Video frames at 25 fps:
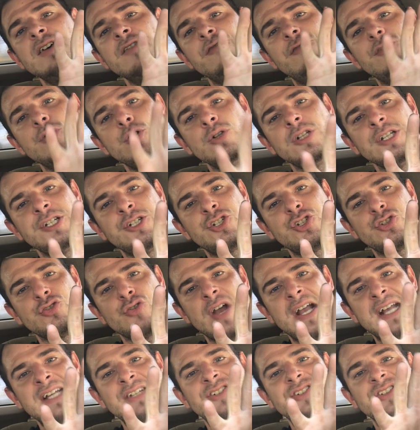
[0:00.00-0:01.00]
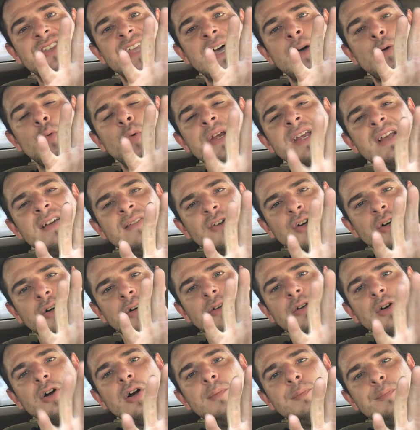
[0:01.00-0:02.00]
foolish traits that we have
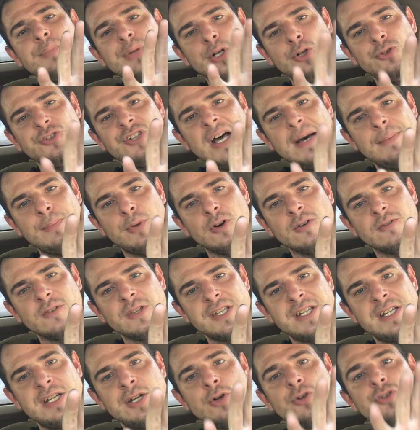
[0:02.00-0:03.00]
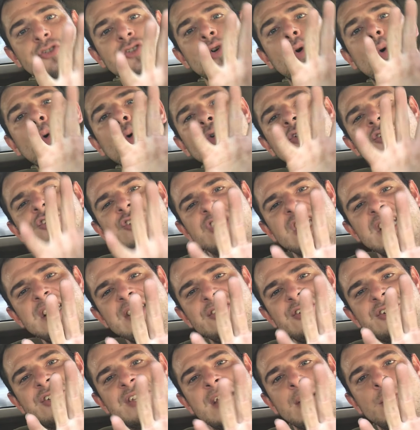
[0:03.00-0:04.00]
built up over the years, or
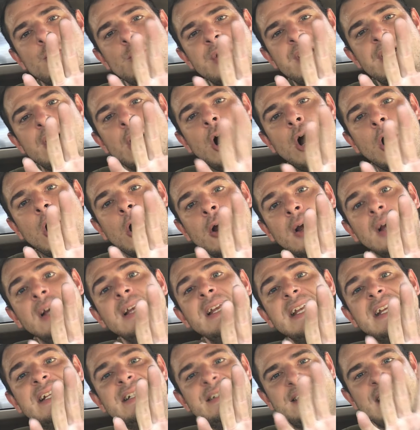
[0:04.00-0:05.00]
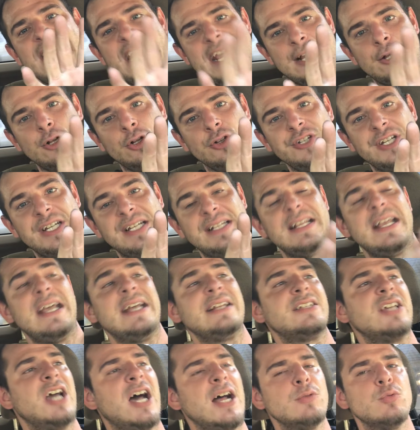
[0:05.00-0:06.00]
sins that we are entangled in.
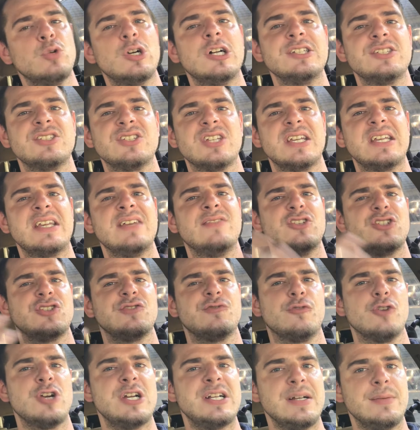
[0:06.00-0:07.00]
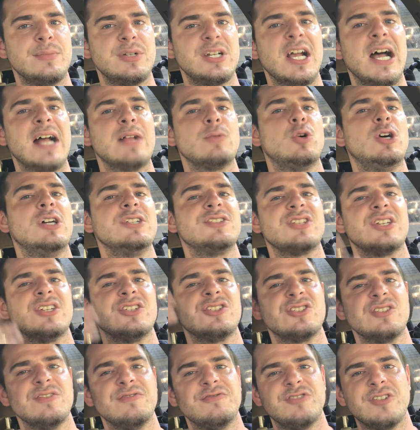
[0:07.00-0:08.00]
And God wants to give us freedom. God wants
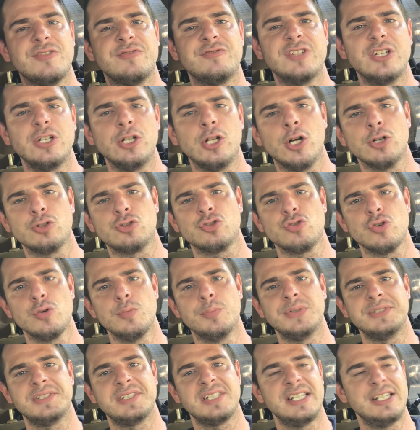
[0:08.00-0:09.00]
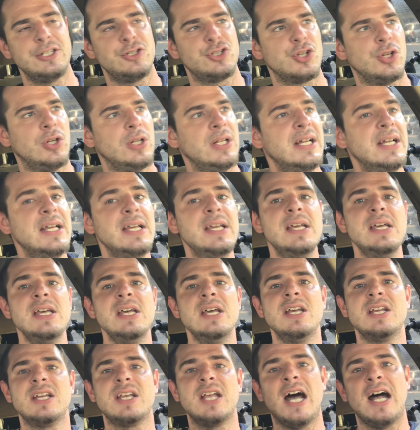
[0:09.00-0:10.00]
us to fulfill our true potential.
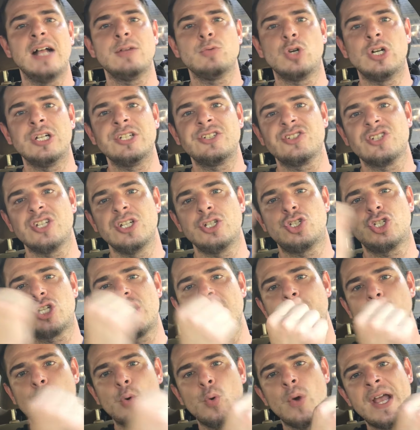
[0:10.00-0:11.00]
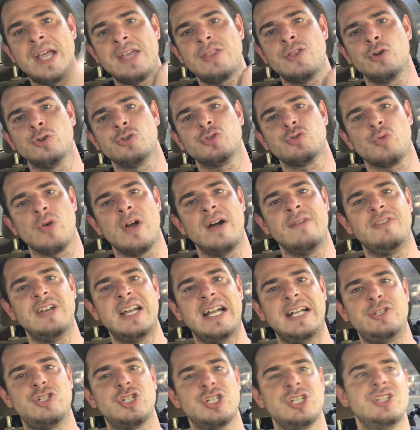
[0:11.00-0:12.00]
God wants to chip away those rough
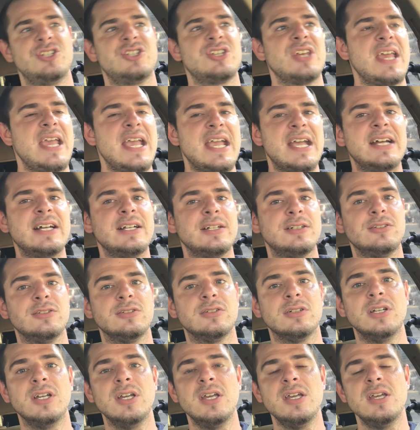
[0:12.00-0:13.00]
edges and